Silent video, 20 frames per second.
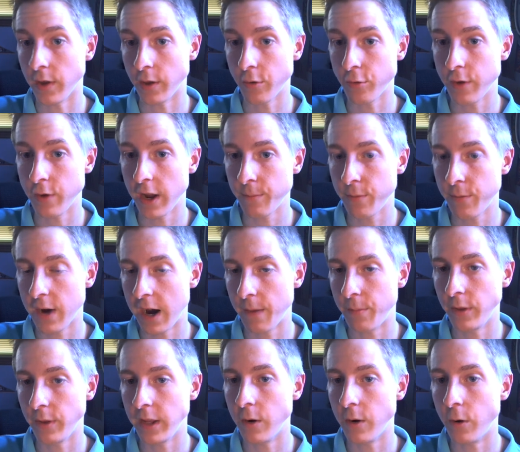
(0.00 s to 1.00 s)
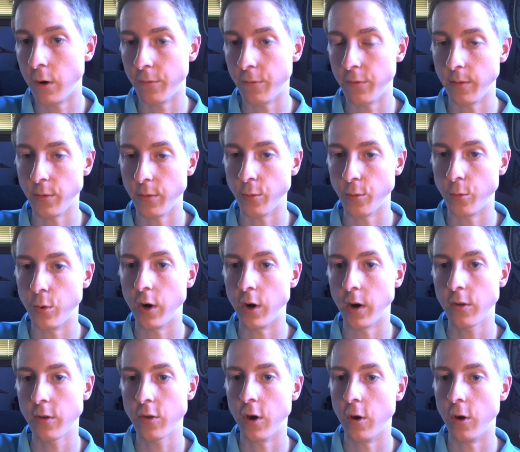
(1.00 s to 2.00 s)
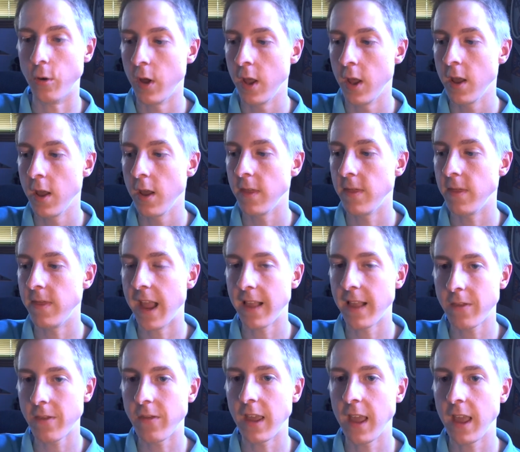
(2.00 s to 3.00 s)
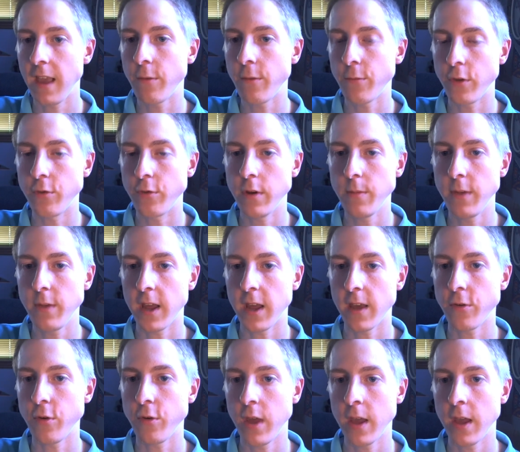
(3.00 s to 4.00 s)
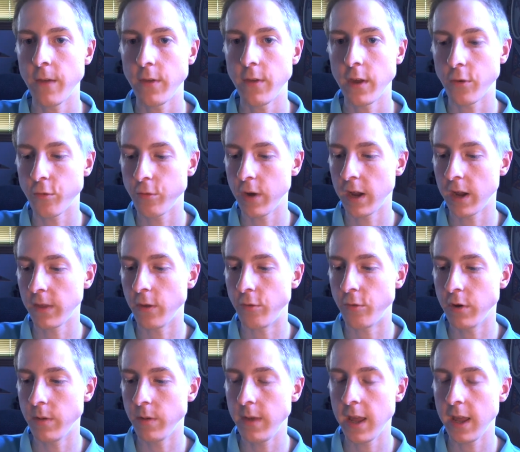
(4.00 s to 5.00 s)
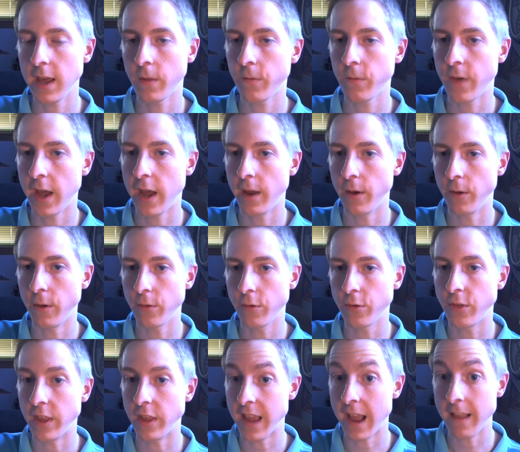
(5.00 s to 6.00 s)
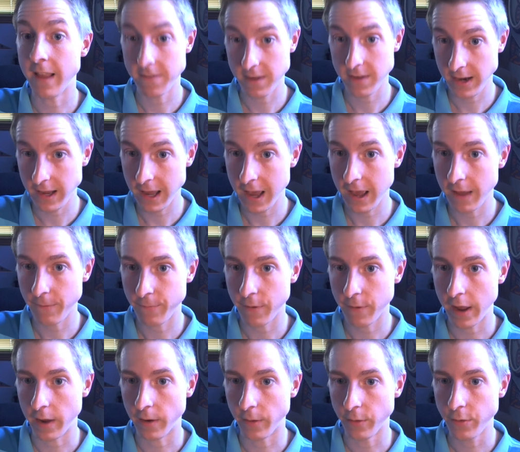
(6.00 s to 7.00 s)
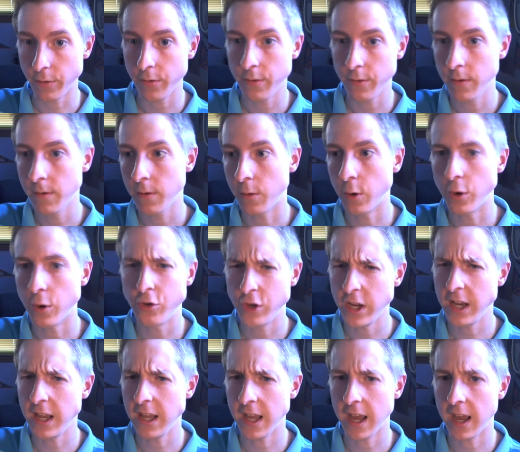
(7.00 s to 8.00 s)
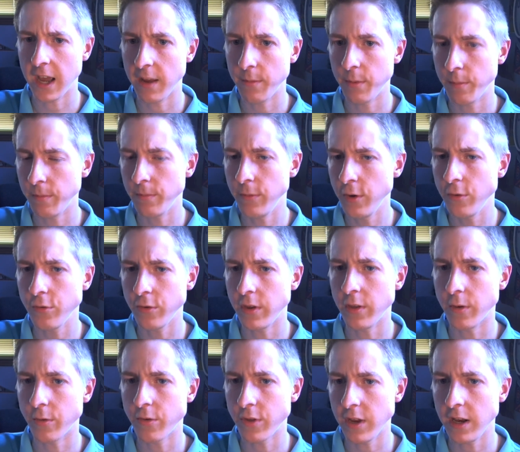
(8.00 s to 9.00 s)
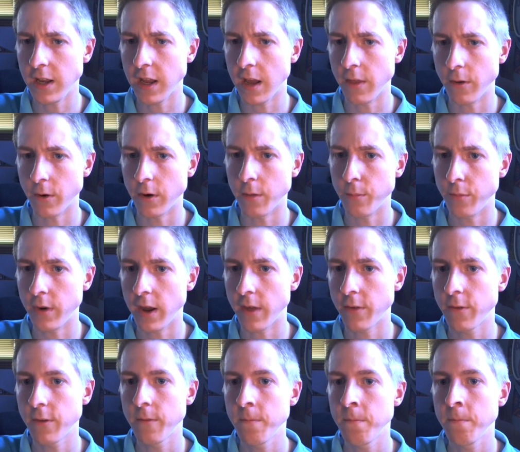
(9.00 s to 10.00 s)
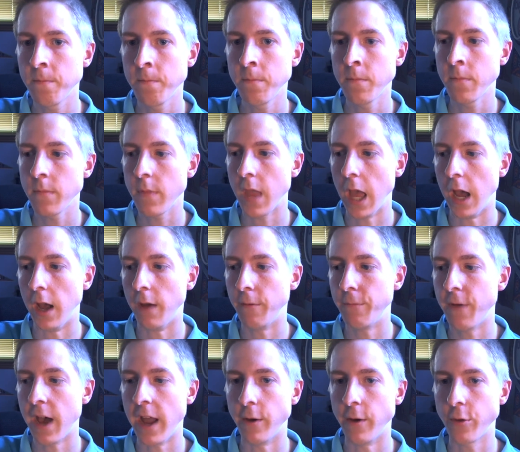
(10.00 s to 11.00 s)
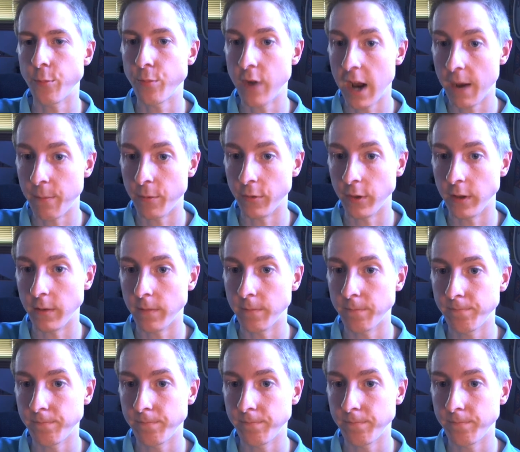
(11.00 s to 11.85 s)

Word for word: extract properly in order for them to work. So that's the case with the Dreamcast. You have to extract the Dreamcast files, the .cdi files, or GDI, but usually they're CDI, they're compressed, uh, files properly